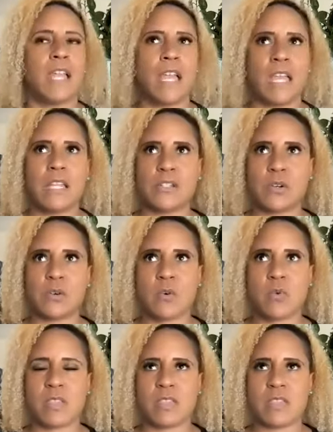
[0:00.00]
And so when
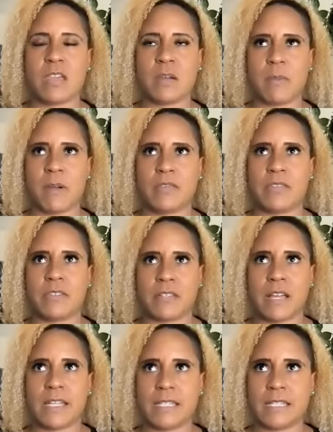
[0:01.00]
we think about this
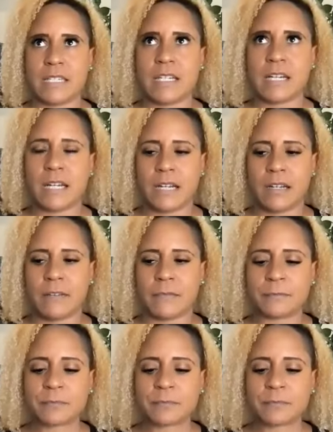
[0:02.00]
idea of